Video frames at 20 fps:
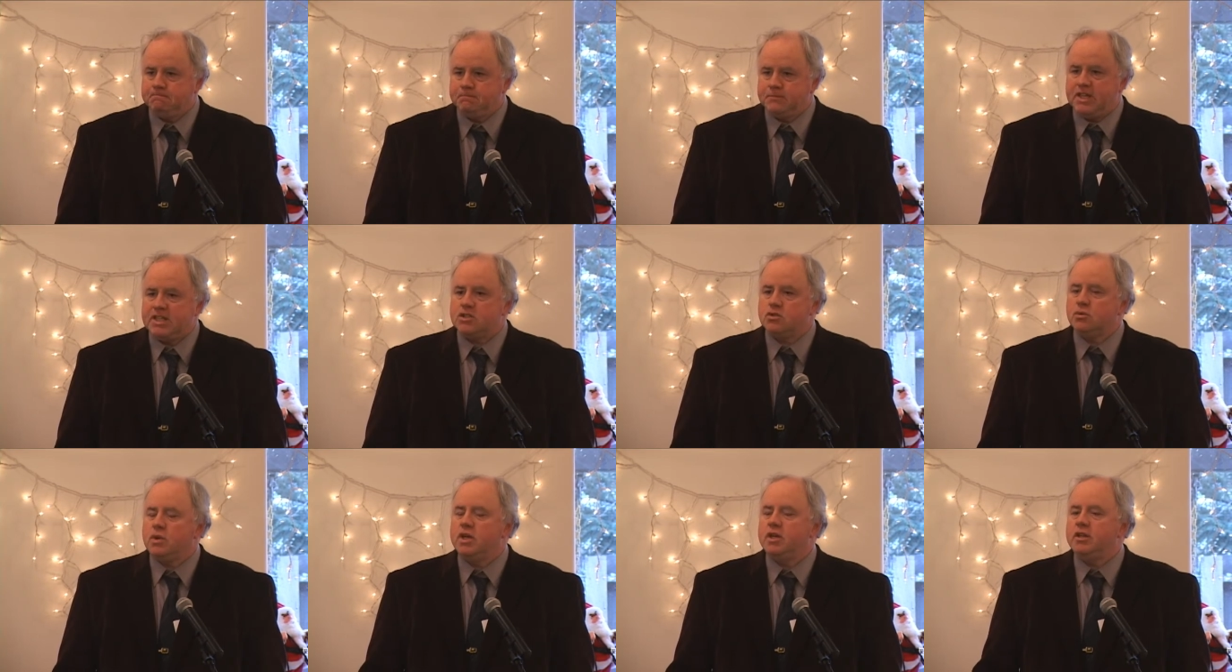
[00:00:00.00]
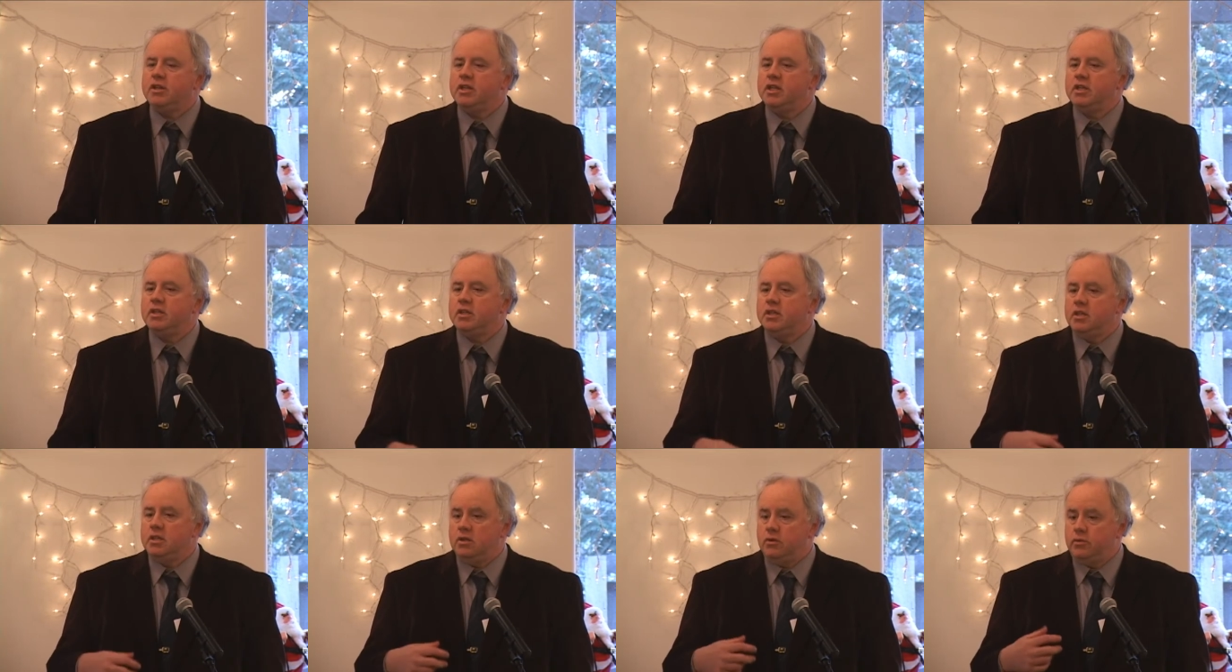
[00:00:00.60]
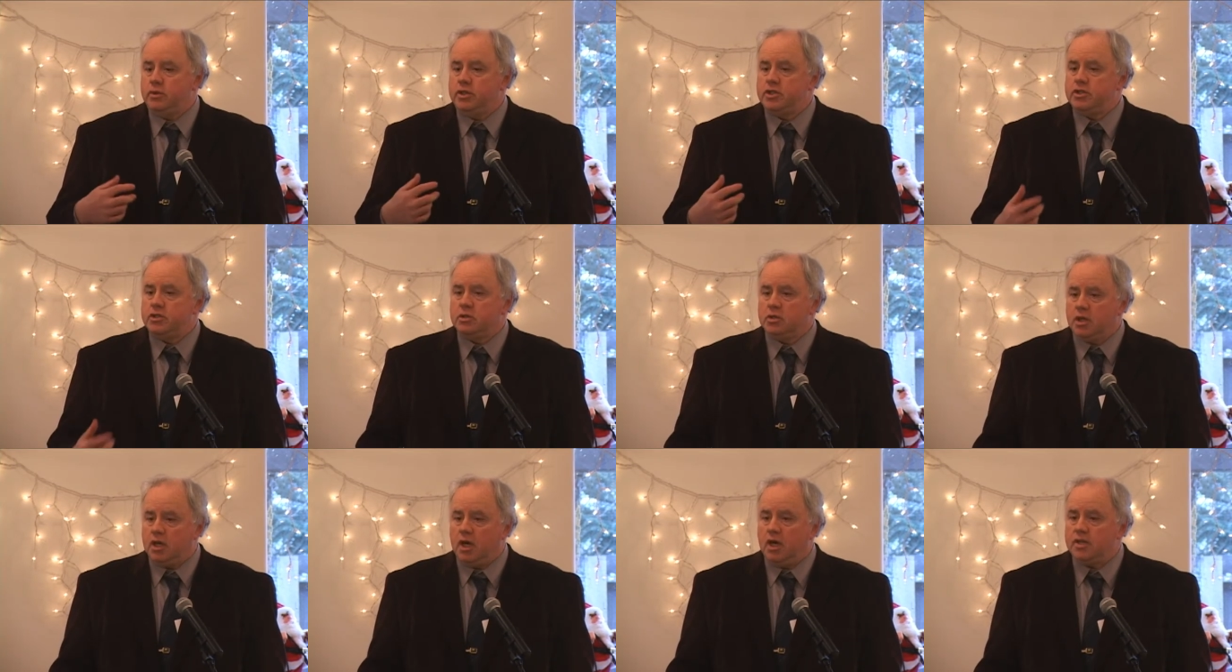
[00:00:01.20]
That's one thing the
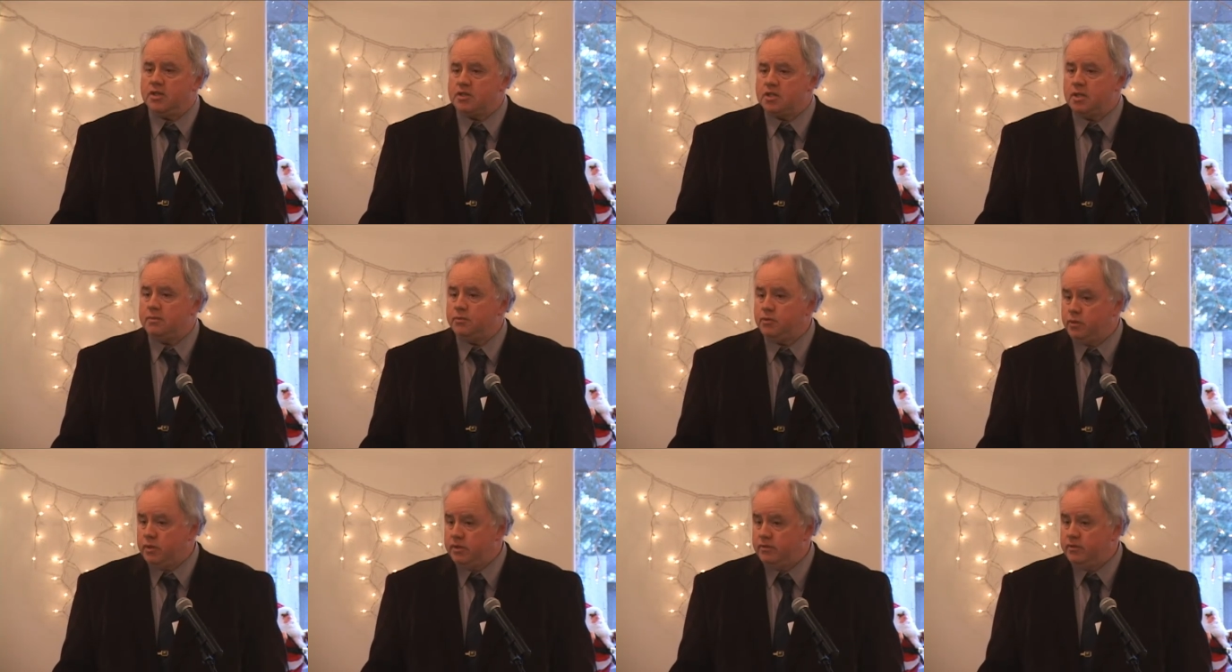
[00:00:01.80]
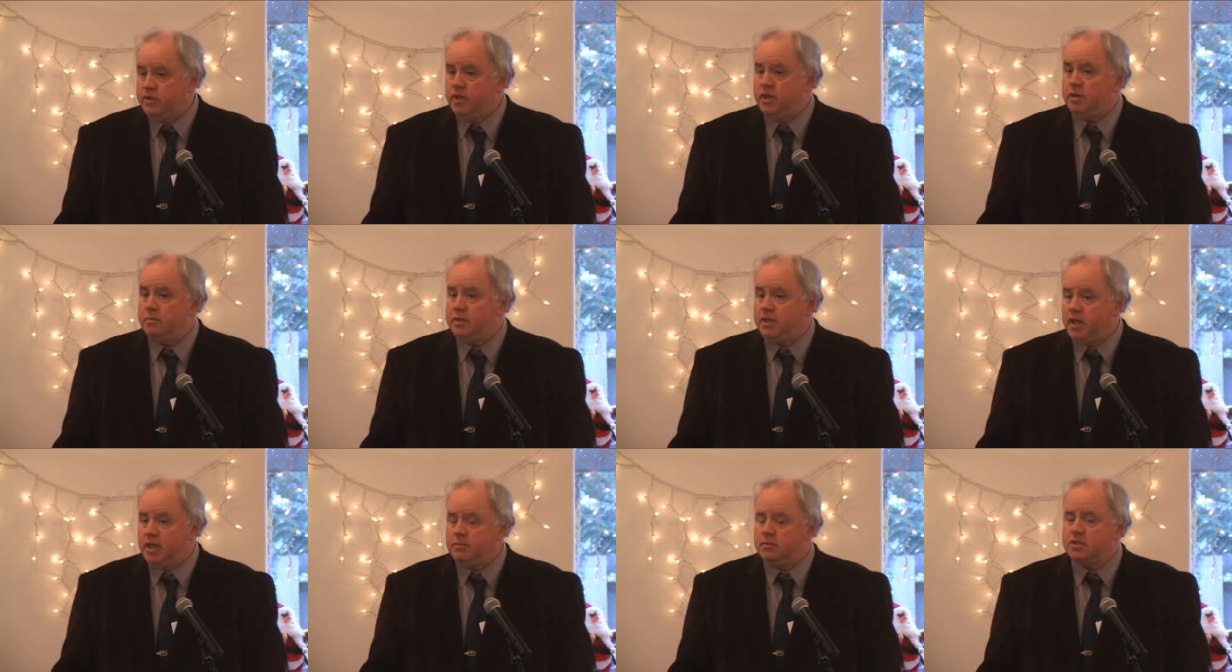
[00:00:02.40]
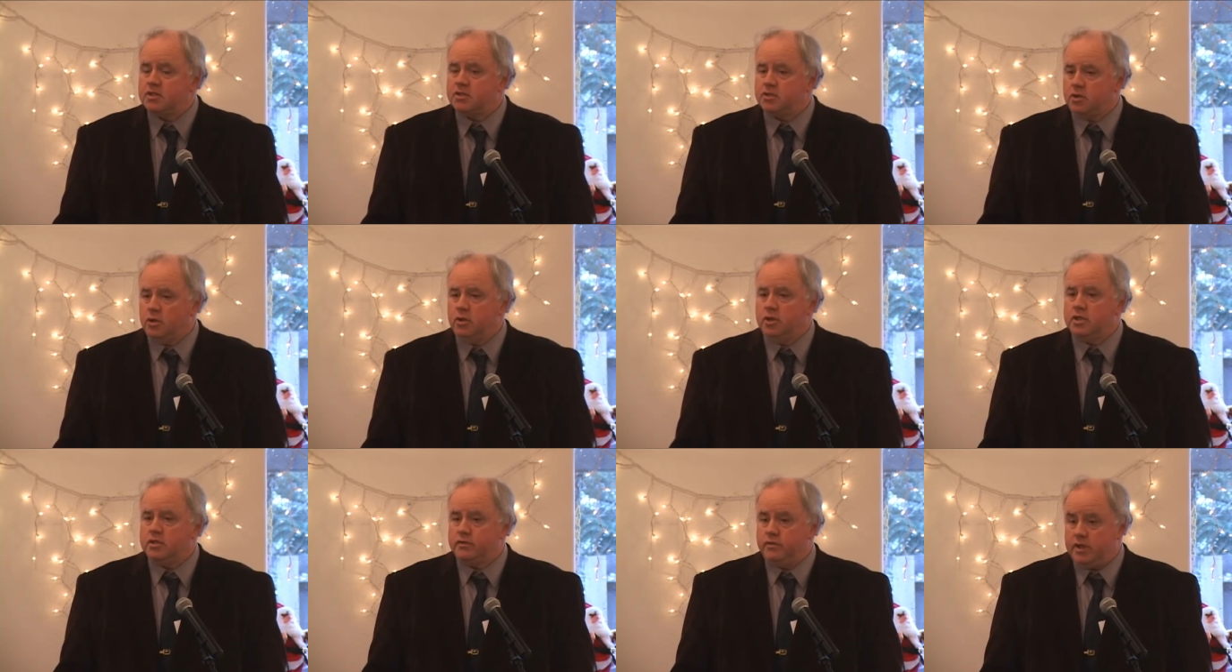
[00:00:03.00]
original concept would have done. It became a
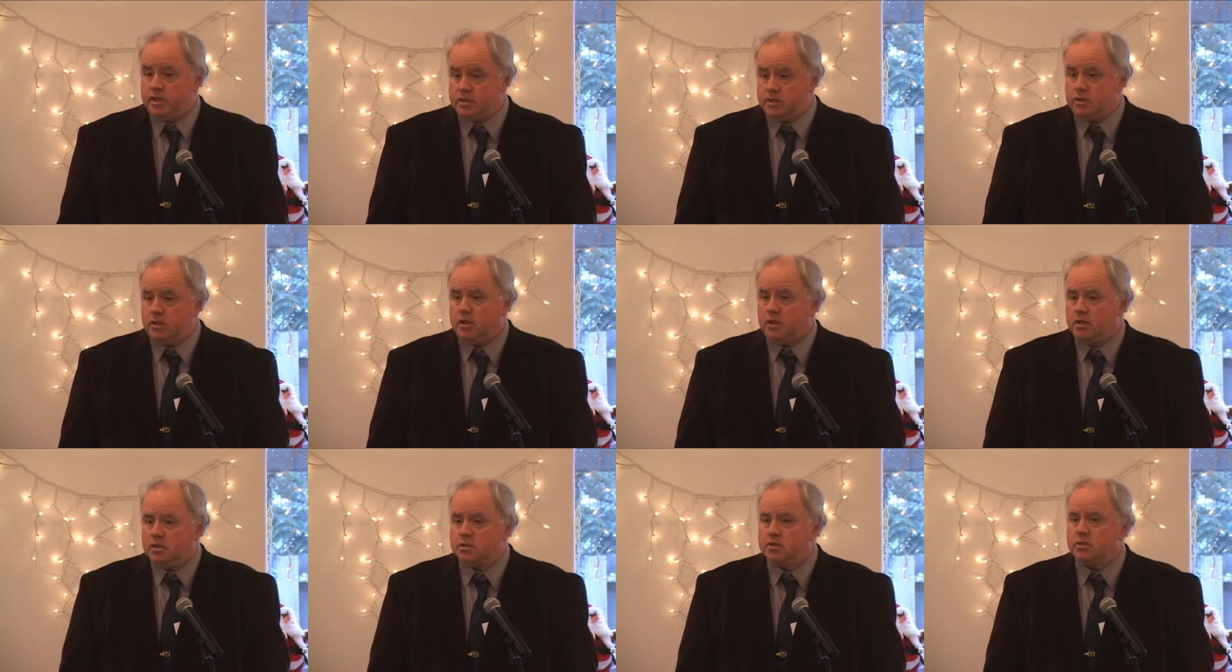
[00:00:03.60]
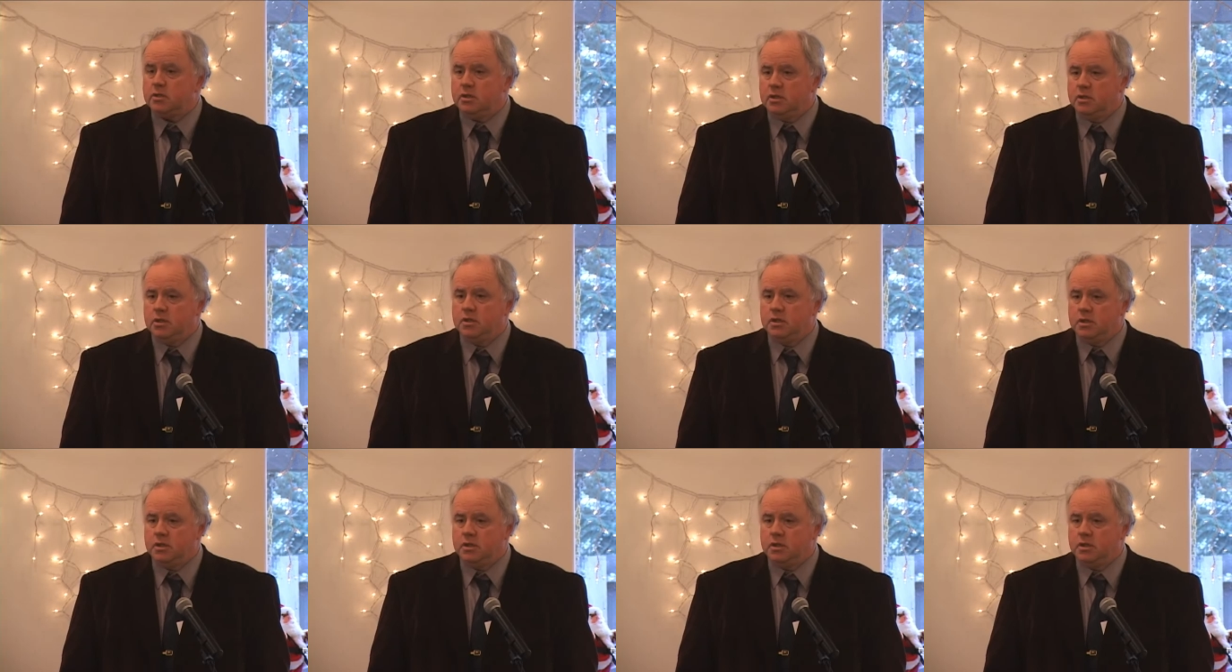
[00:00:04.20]
SOLAS vessel also.